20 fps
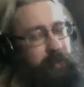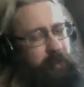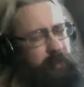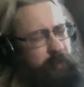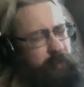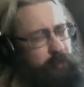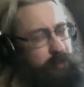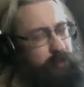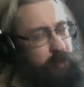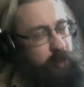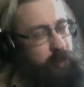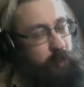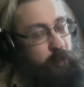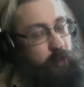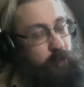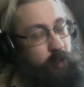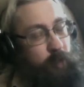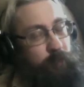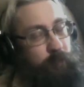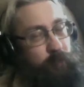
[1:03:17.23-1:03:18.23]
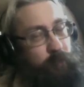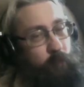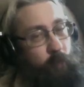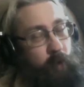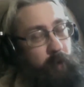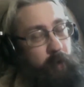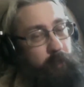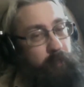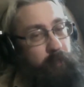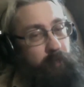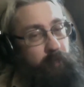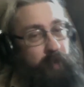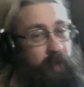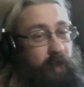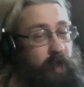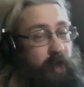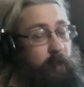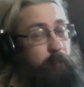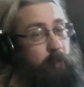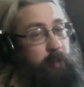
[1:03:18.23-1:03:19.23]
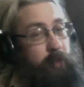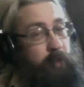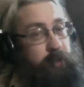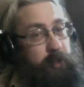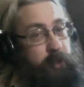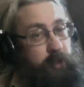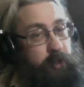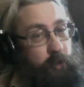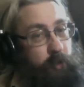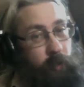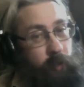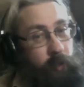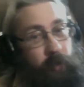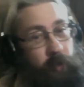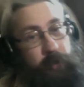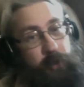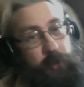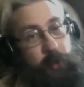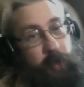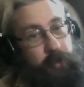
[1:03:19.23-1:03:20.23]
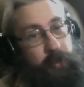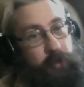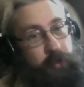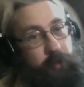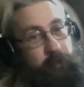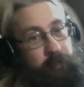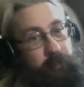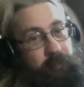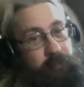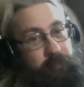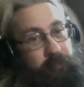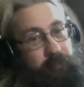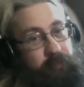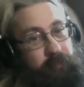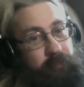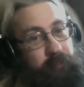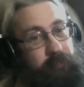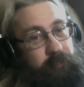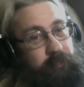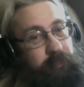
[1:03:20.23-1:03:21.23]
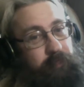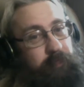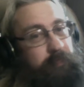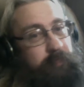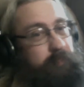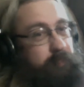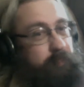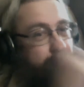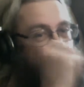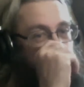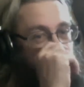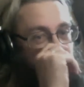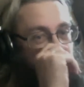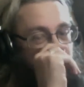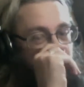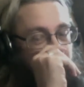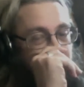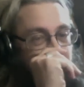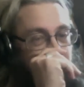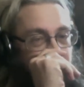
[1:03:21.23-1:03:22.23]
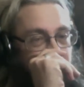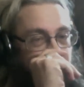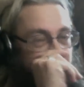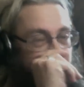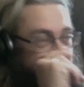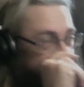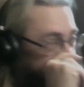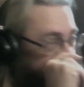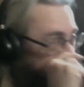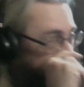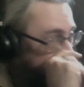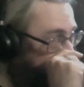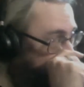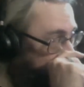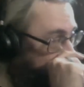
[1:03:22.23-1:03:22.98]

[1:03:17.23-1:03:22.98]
there's another term for it: prosecutorial discretion. Right. It's the same concept.